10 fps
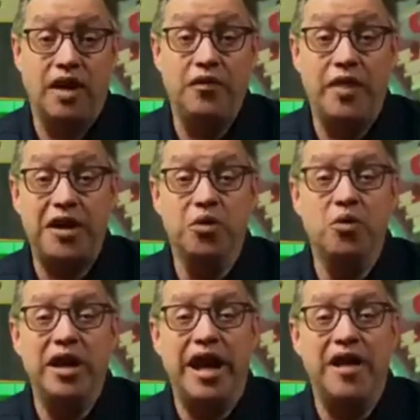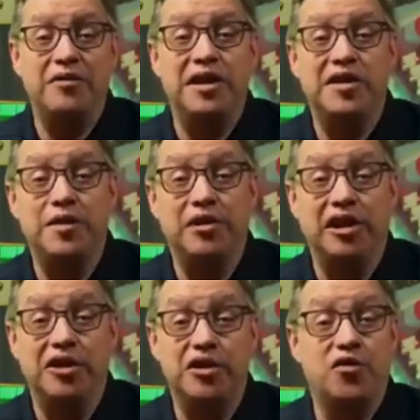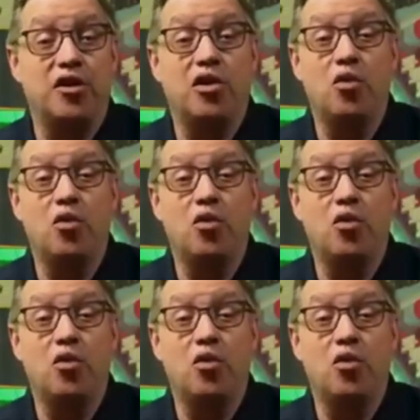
In fact, we have these simulators for a